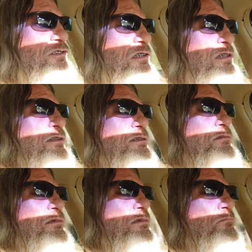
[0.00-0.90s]

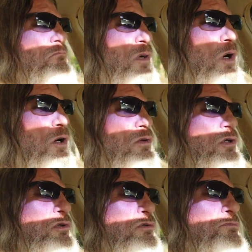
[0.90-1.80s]
vigilant,
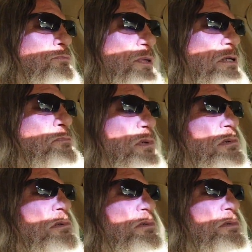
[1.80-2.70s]
moral
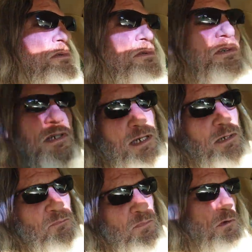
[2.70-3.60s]
people
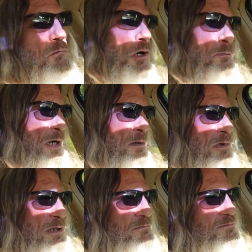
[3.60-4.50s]
to keep the
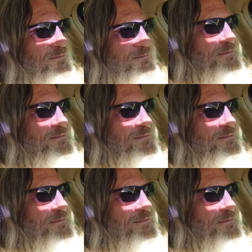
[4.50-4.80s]
republic.